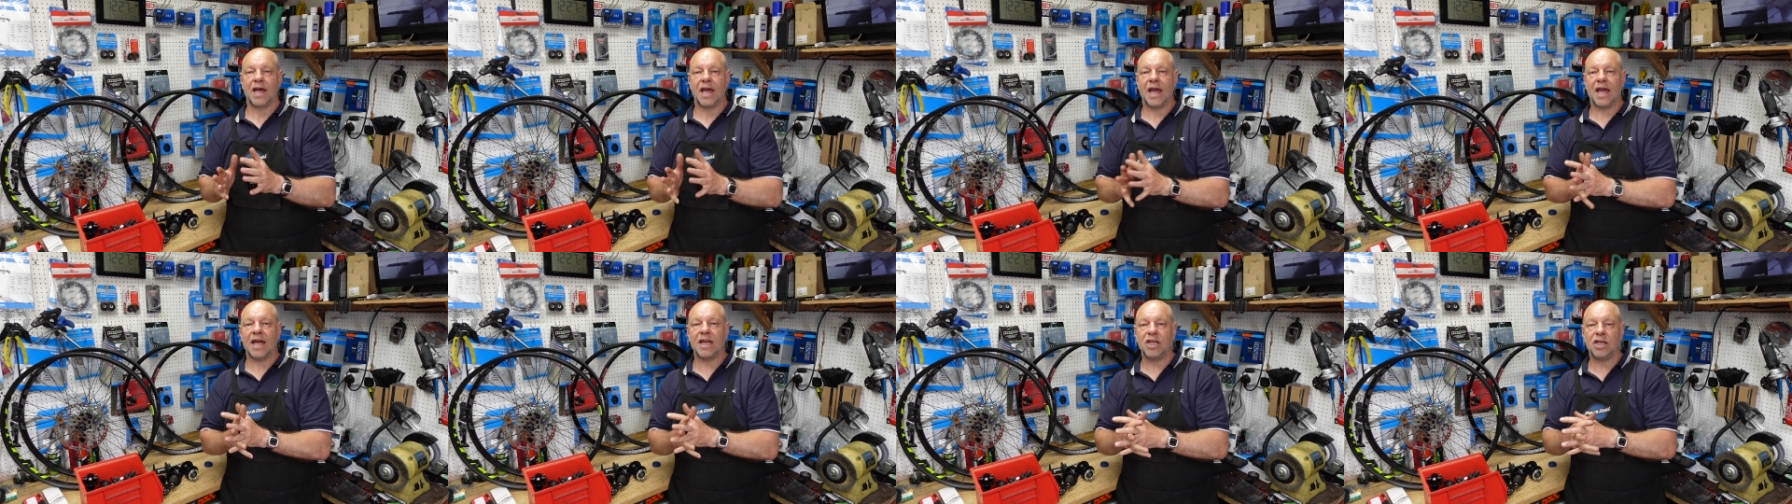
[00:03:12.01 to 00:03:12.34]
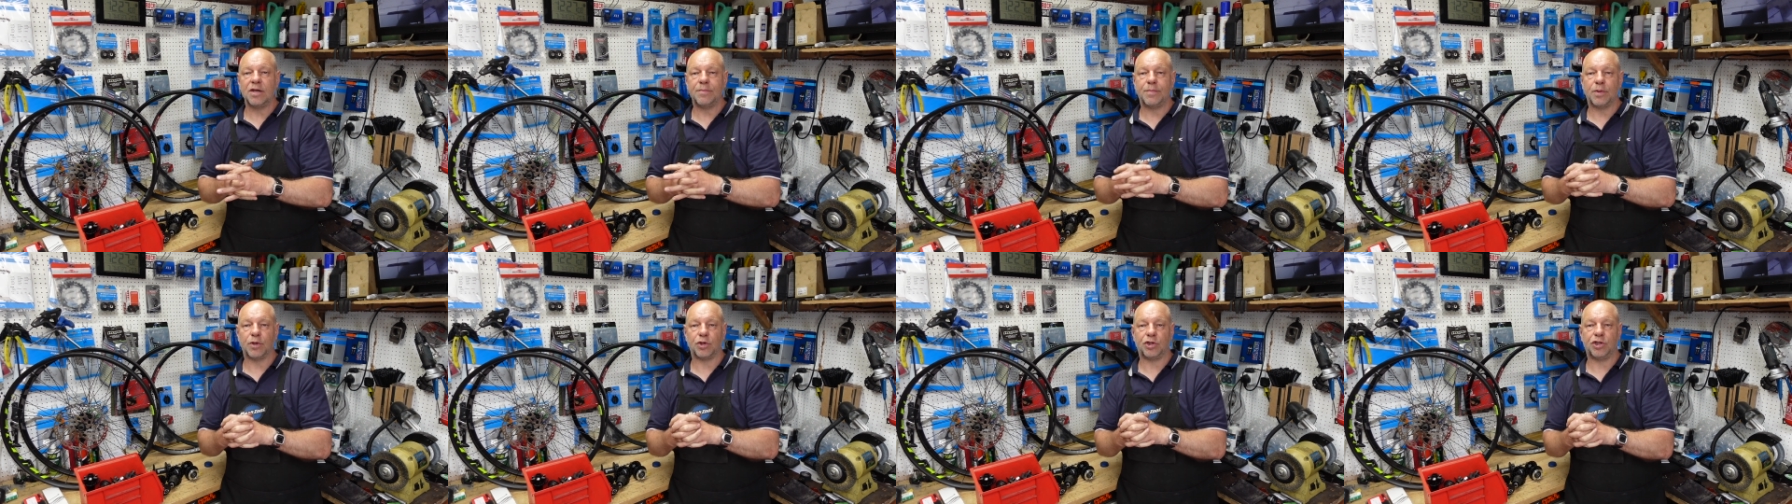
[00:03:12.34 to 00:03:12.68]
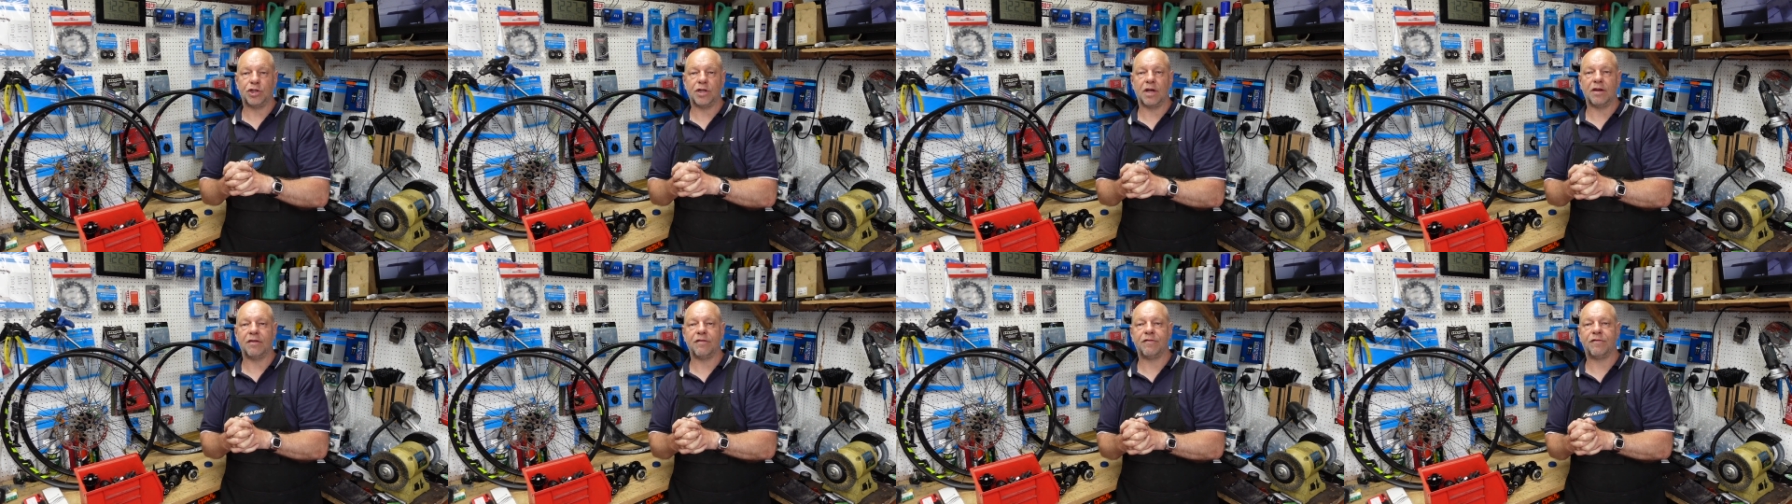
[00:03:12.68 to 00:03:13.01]
in your
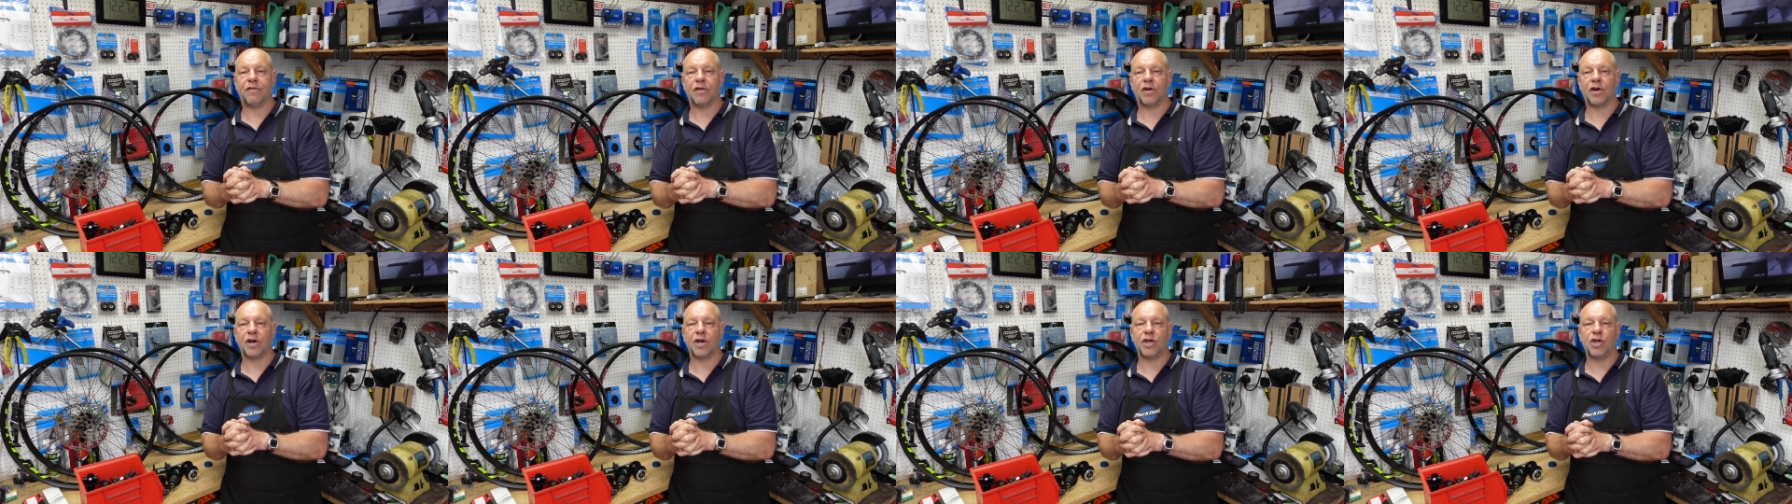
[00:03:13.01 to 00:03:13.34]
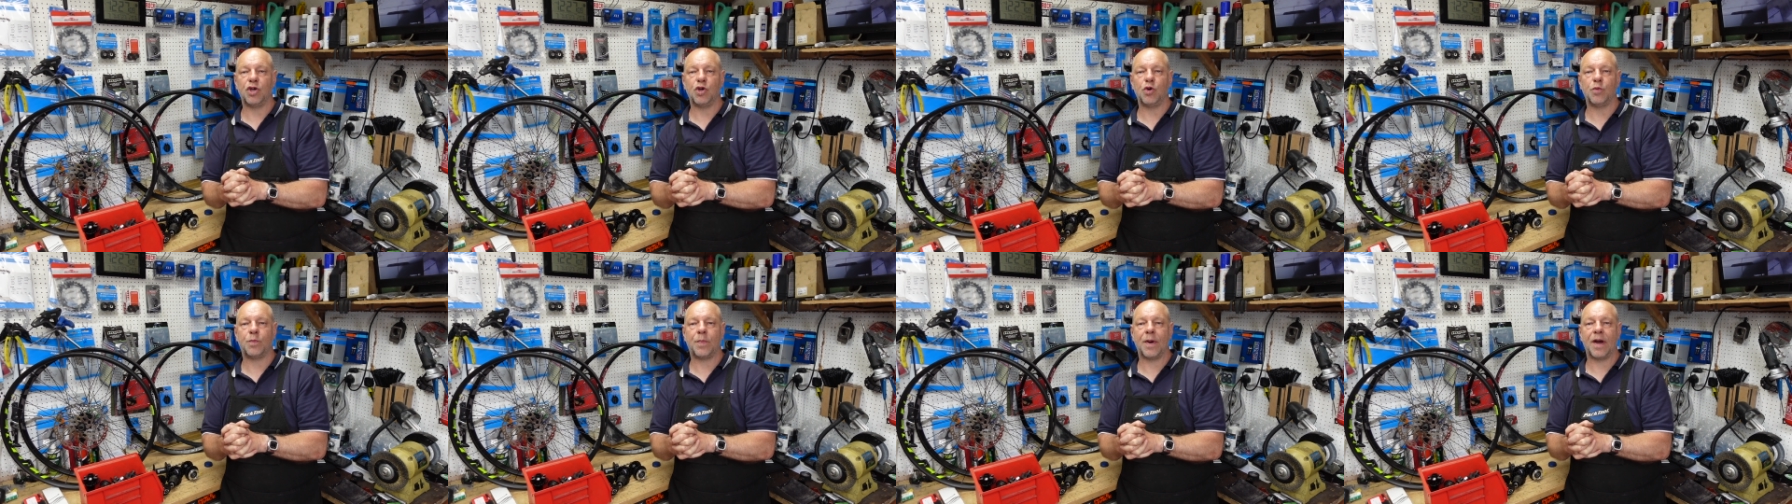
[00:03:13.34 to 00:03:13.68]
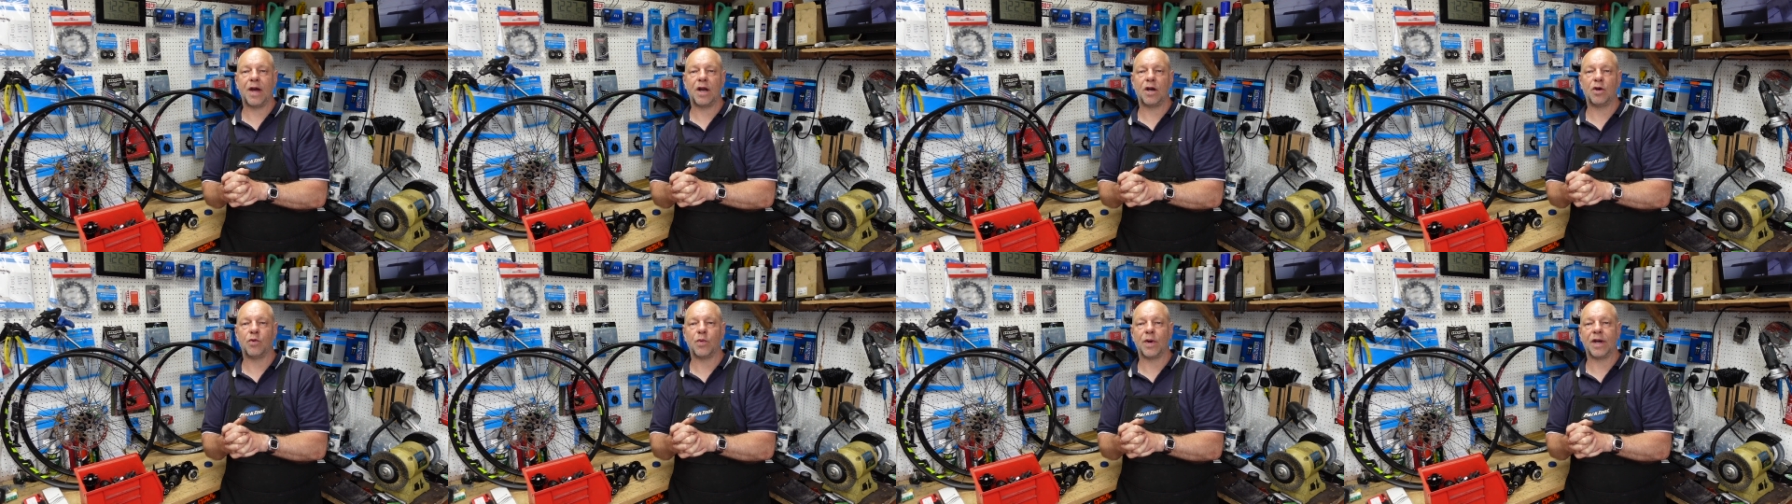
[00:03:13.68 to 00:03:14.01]
budget for a new
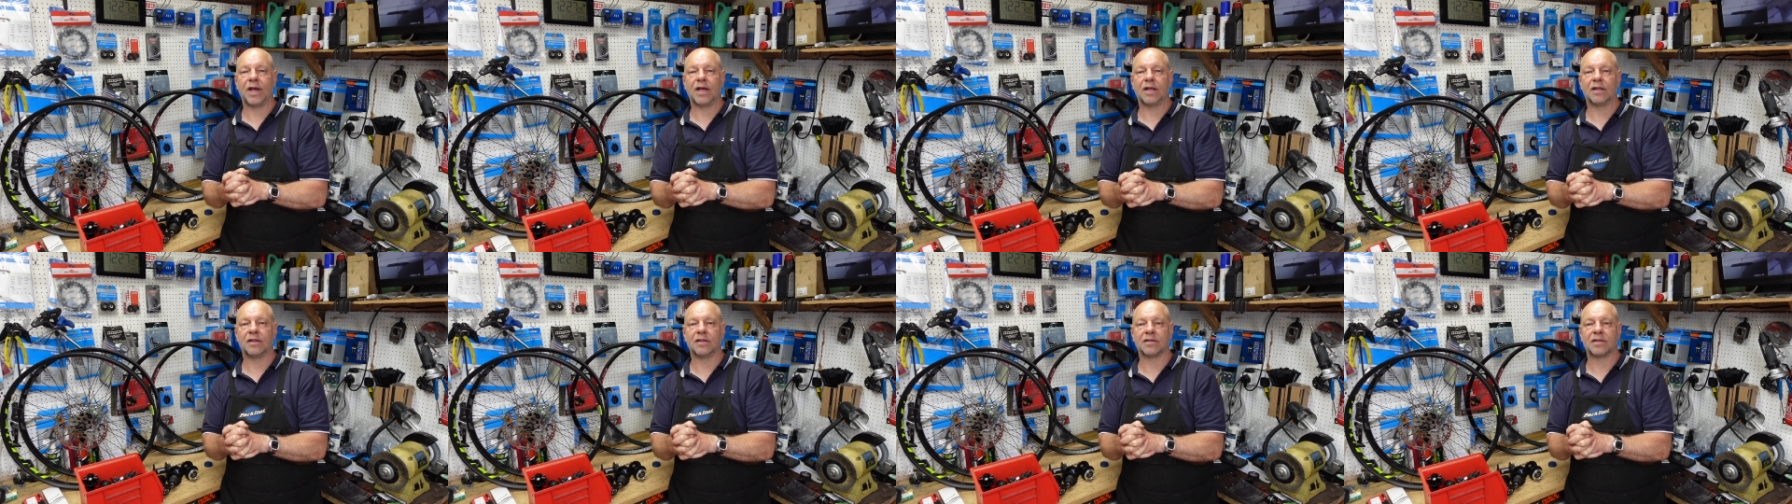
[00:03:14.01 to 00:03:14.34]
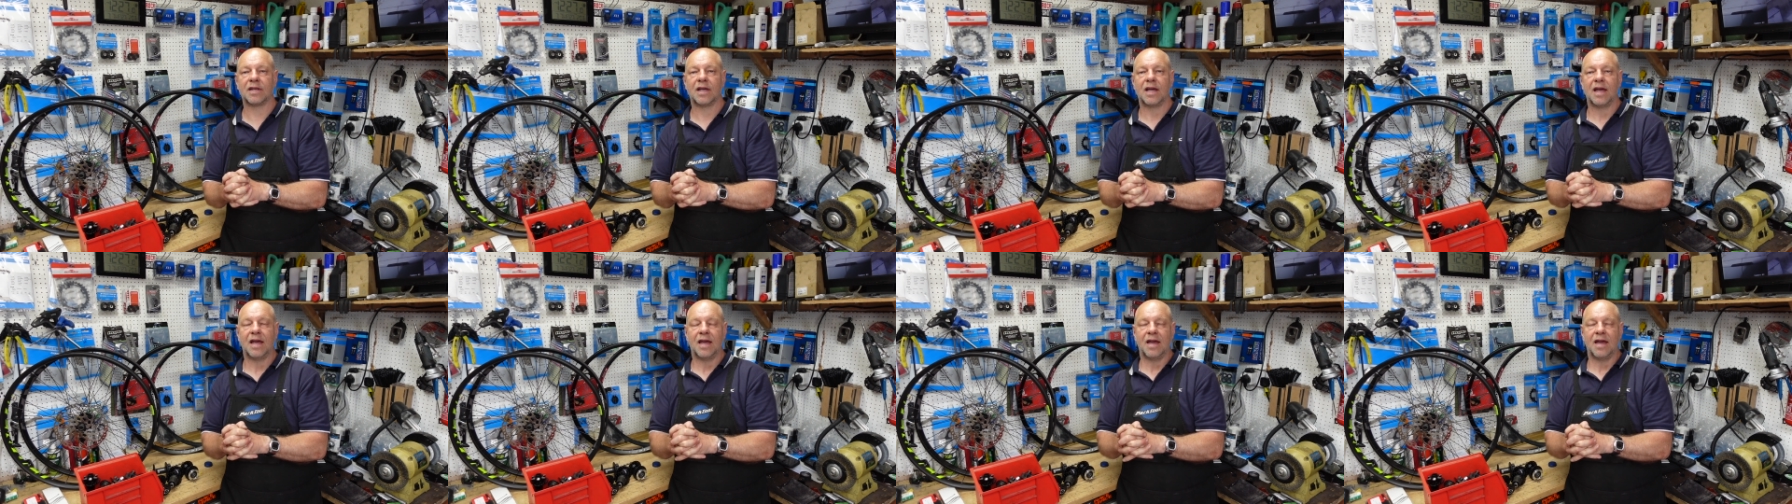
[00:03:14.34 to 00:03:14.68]
pair of wheels,